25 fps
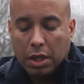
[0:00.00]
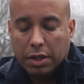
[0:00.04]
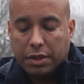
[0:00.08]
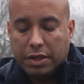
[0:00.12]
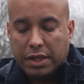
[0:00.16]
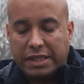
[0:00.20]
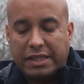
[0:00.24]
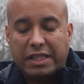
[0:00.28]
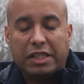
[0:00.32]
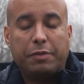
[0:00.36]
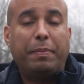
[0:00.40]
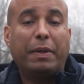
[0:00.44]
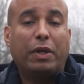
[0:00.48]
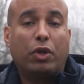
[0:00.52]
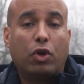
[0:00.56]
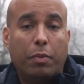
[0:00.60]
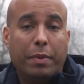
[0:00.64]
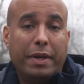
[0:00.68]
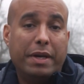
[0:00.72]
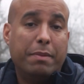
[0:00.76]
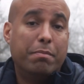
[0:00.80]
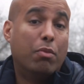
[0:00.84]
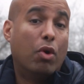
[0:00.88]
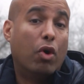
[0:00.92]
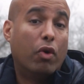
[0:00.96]
this is
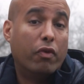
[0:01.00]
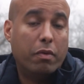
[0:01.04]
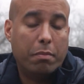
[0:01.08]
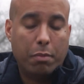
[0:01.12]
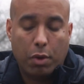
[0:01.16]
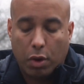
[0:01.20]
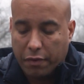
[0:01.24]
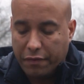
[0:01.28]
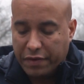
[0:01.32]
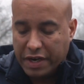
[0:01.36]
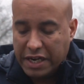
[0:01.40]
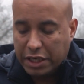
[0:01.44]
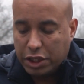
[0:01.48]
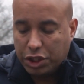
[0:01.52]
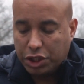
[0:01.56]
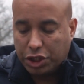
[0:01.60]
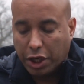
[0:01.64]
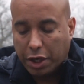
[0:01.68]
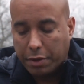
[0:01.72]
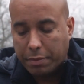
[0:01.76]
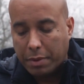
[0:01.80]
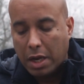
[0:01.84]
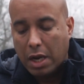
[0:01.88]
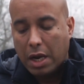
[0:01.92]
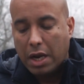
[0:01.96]
becoming more and more of an
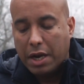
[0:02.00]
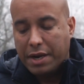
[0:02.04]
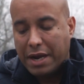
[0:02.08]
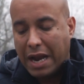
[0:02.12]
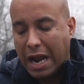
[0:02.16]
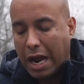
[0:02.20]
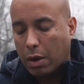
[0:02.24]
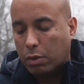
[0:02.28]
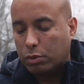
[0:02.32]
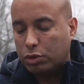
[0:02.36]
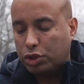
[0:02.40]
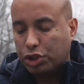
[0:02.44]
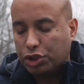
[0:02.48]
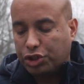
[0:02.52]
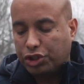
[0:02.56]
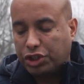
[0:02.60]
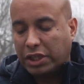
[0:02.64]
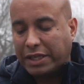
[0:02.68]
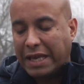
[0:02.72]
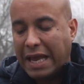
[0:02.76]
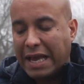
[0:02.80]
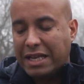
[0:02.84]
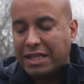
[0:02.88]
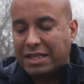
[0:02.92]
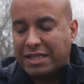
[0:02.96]
issue. Now, just to
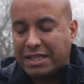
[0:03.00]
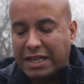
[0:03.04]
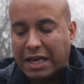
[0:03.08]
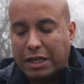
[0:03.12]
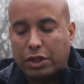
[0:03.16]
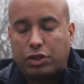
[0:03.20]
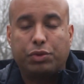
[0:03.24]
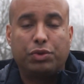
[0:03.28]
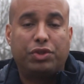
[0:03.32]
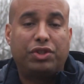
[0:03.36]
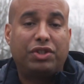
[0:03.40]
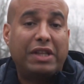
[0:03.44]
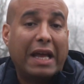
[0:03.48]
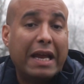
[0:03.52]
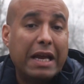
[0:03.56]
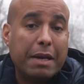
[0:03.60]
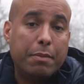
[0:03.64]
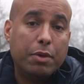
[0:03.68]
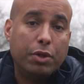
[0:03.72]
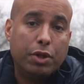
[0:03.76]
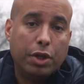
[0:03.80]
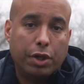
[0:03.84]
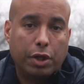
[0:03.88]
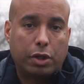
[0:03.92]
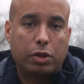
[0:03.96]
get into the actual
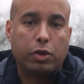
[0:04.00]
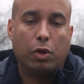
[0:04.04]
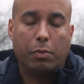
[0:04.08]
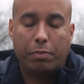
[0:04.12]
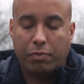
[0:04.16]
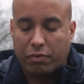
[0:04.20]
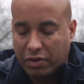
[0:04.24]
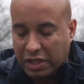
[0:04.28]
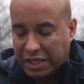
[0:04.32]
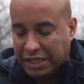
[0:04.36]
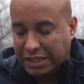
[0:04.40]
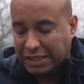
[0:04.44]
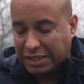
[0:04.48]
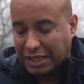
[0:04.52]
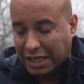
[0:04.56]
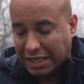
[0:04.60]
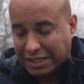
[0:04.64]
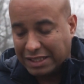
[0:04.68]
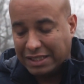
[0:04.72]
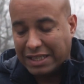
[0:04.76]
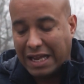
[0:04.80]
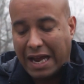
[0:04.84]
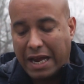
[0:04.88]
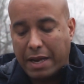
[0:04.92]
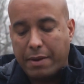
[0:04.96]
statement that the club released
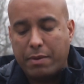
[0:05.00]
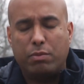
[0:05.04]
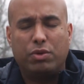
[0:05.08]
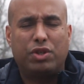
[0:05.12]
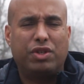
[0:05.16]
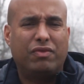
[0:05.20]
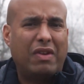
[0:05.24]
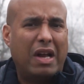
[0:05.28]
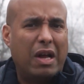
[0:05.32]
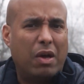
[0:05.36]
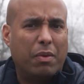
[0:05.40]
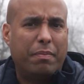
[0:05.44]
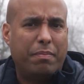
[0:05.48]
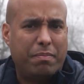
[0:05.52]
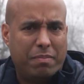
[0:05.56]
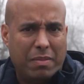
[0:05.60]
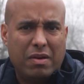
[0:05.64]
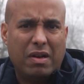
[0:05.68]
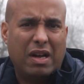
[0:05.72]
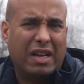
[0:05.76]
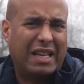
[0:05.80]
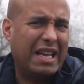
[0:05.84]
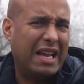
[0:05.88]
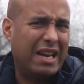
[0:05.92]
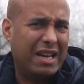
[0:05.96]
last night, it was around,
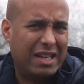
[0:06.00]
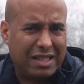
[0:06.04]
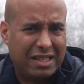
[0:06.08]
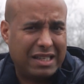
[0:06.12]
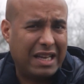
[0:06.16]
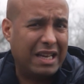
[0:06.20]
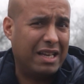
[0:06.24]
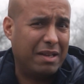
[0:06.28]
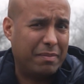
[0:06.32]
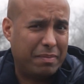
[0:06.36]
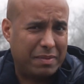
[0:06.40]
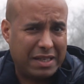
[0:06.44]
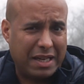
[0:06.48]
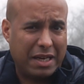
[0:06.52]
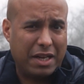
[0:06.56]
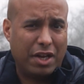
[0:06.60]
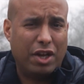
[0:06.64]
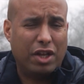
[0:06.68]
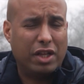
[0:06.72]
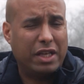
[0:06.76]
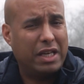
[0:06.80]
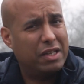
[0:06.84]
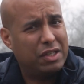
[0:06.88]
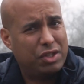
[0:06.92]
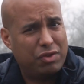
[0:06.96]
again, I said
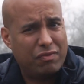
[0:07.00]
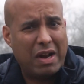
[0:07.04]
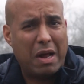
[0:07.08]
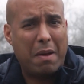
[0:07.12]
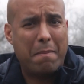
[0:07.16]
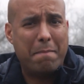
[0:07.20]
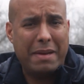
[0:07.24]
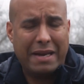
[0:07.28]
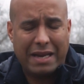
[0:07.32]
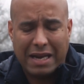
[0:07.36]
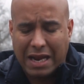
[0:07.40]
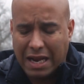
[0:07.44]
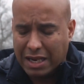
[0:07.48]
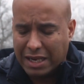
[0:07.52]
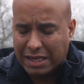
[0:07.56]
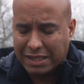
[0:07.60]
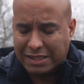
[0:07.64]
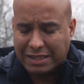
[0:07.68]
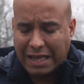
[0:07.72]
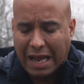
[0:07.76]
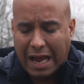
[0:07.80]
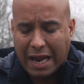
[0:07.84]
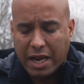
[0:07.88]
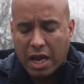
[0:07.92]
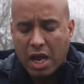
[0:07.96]
earlier, it was around midnight last
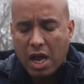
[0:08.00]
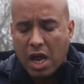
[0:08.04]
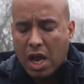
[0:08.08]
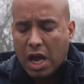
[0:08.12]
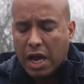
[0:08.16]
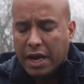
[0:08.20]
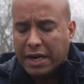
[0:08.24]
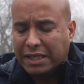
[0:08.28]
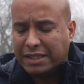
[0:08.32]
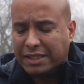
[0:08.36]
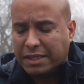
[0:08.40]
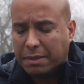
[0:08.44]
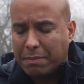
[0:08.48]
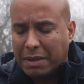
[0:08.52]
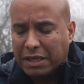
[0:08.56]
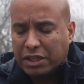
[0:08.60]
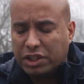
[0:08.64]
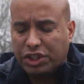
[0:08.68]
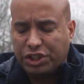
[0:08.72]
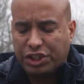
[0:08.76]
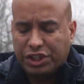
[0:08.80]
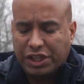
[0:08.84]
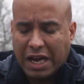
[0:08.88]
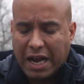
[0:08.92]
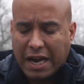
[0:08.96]
night, and it said
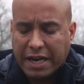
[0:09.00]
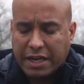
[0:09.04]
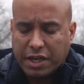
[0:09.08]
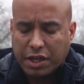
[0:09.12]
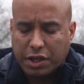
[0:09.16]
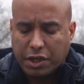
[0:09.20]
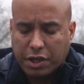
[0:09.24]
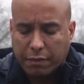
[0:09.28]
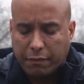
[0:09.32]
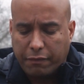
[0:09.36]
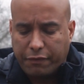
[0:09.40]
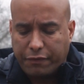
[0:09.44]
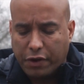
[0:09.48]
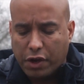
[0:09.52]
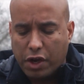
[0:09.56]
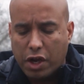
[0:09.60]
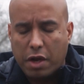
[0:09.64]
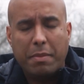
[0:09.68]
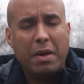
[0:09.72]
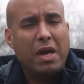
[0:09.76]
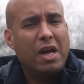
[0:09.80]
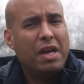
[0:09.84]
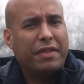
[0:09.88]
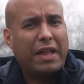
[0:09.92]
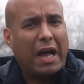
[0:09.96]
Manchester United can
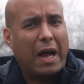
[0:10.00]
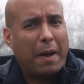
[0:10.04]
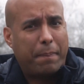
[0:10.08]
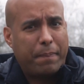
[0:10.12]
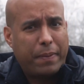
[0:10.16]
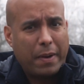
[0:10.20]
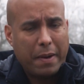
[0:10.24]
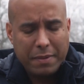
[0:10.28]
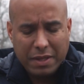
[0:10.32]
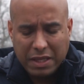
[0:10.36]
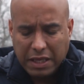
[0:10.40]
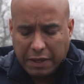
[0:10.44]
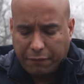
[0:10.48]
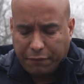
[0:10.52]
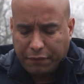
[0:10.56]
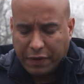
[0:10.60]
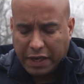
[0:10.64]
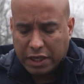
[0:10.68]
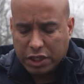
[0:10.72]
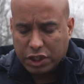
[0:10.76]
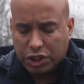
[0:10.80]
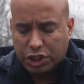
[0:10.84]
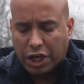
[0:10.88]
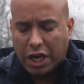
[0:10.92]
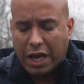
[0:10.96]
confirm that our Premier League
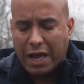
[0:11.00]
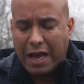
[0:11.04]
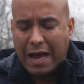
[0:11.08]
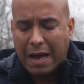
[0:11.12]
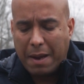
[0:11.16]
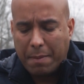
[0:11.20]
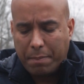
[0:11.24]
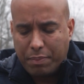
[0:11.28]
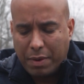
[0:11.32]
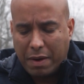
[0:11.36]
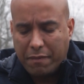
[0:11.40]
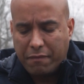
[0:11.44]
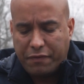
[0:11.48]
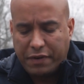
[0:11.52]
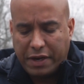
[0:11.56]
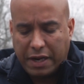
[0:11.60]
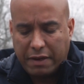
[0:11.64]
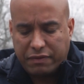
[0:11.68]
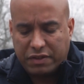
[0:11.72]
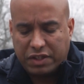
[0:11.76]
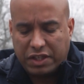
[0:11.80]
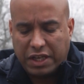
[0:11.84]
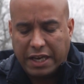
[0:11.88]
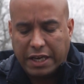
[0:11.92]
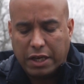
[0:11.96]
fixture at Brentford
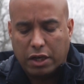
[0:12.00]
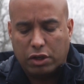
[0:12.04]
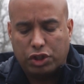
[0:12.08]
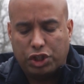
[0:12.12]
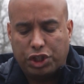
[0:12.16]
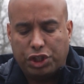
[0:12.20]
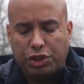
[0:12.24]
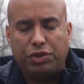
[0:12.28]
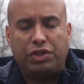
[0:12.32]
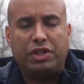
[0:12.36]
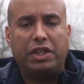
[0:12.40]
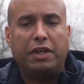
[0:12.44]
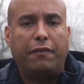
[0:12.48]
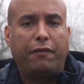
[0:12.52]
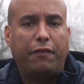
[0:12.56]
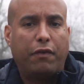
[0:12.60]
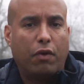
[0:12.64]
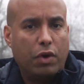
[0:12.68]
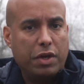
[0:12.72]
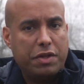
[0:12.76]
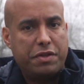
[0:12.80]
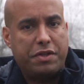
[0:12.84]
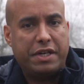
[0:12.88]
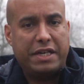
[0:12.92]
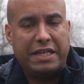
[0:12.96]
FC on Tuesday the
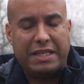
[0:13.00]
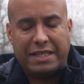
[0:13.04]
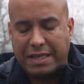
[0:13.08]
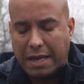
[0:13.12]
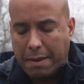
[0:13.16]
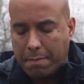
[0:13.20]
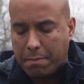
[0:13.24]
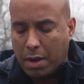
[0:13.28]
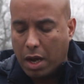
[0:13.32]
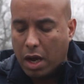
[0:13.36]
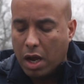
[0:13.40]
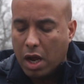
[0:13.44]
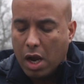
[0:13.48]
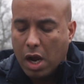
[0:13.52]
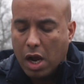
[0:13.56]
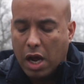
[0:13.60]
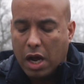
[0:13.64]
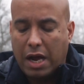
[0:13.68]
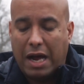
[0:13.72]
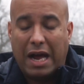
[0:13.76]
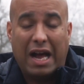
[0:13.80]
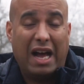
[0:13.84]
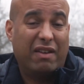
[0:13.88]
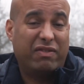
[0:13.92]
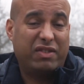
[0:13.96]
14th of December
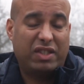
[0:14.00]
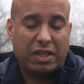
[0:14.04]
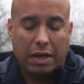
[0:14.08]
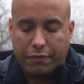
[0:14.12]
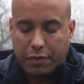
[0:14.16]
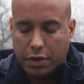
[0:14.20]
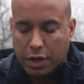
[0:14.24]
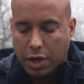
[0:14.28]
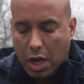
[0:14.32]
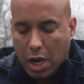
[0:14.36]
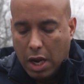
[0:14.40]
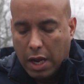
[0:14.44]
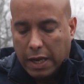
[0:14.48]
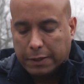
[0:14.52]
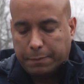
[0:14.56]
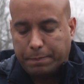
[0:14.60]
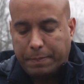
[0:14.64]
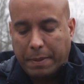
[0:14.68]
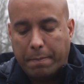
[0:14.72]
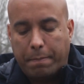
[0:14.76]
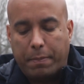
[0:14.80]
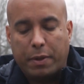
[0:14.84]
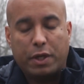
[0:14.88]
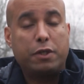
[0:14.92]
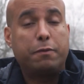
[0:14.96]
at 7:30 has
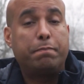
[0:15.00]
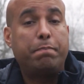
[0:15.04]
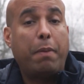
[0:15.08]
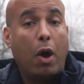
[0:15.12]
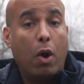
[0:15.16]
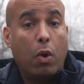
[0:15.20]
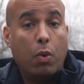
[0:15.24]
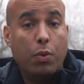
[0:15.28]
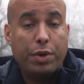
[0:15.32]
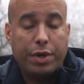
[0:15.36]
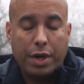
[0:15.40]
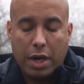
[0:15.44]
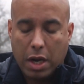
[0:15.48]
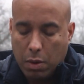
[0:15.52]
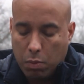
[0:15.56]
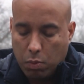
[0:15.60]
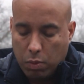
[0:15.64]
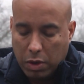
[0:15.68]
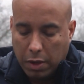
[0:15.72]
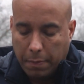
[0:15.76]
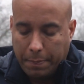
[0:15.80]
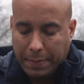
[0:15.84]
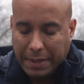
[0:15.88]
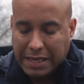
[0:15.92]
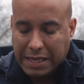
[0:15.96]
been postponed and
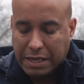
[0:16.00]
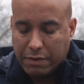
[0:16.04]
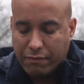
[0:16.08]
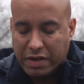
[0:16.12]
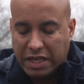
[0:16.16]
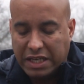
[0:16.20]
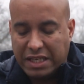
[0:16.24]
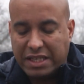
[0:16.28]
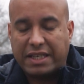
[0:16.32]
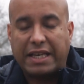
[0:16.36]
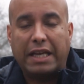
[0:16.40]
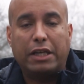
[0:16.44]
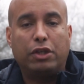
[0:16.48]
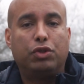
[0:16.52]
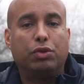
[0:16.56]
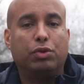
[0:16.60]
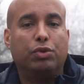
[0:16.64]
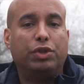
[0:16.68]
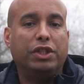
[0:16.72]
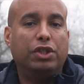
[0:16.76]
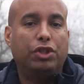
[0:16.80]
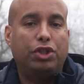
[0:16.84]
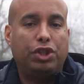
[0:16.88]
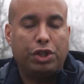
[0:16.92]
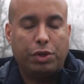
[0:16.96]
will be
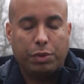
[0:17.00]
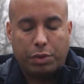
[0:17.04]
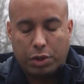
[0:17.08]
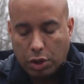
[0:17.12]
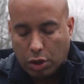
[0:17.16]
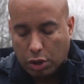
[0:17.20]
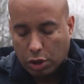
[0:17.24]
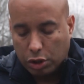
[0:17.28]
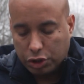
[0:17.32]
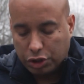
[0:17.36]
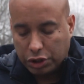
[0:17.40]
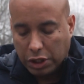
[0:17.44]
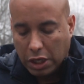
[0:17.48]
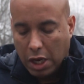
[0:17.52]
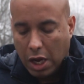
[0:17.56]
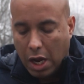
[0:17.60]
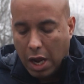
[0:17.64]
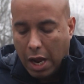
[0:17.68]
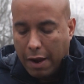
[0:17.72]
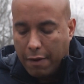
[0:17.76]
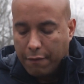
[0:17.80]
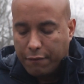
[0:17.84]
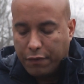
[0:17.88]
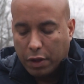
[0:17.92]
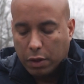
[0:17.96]
rescheduled in due course.
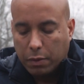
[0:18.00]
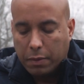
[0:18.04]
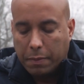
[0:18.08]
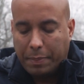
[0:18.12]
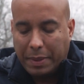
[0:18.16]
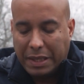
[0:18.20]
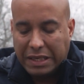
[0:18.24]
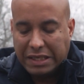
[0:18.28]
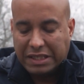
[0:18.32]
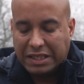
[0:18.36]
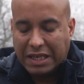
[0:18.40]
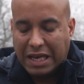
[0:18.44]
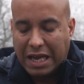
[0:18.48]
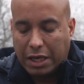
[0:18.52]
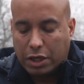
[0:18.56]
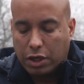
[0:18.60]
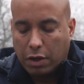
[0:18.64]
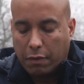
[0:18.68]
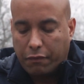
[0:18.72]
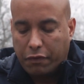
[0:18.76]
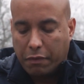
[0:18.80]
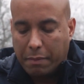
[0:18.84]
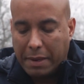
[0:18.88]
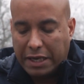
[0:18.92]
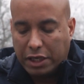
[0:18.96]
Following PCR
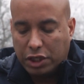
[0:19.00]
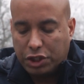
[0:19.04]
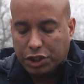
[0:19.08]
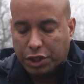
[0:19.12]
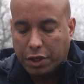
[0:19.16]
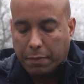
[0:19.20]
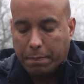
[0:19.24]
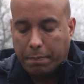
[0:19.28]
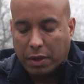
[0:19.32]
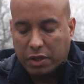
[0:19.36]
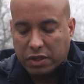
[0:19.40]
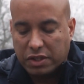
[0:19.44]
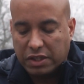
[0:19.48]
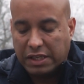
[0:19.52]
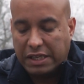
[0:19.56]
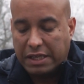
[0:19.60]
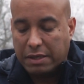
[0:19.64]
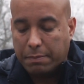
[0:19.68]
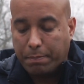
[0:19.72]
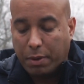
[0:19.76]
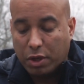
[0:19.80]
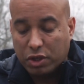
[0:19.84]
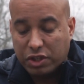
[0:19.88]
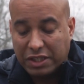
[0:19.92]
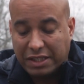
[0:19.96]
confirmation and positive
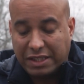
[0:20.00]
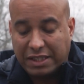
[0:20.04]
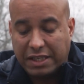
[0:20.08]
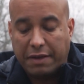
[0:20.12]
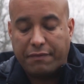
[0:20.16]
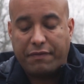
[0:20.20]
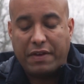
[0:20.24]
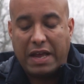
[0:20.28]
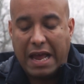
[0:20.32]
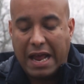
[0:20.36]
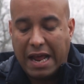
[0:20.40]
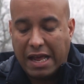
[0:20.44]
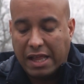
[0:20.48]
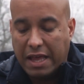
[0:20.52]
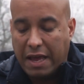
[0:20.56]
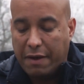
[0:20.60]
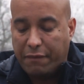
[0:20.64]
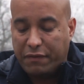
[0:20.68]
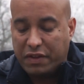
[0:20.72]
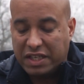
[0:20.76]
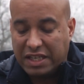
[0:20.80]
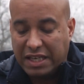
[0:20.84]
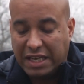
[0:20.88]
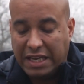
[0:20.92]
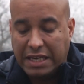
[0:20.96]

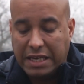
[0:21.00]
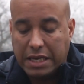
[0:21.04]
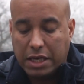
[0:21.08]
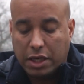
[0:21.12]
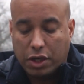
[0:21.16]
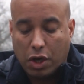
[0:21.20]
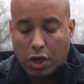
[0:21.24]
LFT